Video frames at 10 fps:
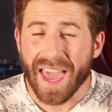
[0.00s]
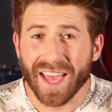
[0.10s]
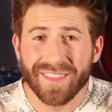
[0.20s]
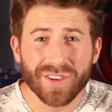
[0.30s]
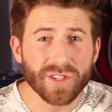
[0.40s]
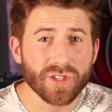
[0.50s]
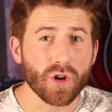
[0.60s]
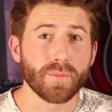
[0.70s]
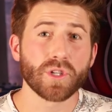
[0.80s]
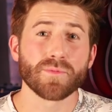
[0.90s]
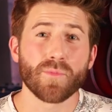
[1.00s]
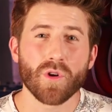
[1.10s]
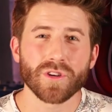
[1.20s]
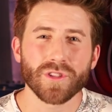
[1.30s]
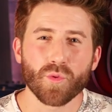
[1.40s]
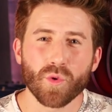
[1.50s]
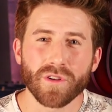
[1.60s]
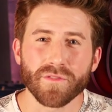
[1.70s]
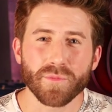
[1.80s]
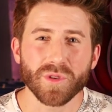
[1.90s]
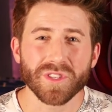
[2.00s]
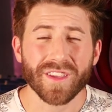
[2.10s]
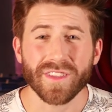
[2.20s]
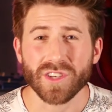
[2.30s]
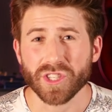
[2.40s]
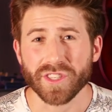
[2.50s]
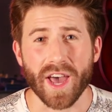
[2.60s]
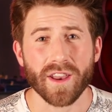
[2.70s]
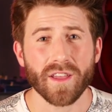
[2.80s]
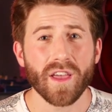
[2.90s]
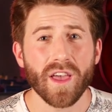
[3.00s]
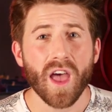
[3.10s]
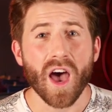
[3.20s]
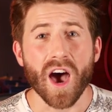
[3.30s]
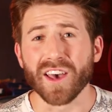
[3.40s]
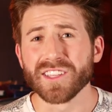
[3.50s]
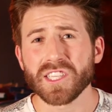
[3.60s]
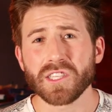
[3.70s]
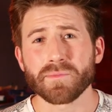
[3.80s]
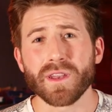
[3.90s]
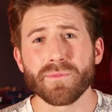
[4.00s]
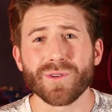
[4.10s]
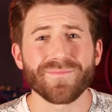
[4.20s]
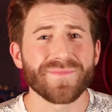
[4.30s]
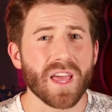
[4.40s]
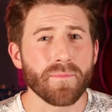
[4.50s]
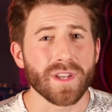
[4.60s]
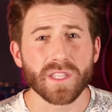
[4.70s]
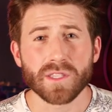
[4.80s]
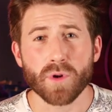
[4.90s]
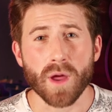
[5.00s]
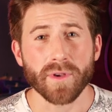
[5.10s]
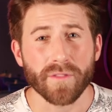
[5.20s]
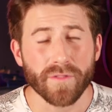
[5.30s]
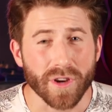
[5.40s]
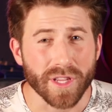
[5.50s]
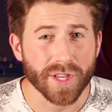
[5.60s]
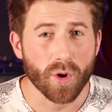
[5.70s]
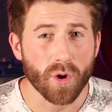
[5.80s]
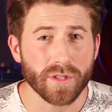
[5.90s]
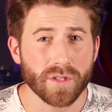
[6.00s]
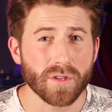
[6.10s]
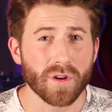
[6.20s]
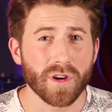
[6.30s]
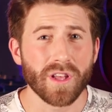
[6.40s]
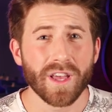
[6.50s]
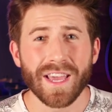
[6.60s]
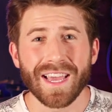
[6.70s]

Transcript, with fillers: And there's so much more to the world of music than just that. I honestly spend about 10 minutes prepping for an easy chords tutorial.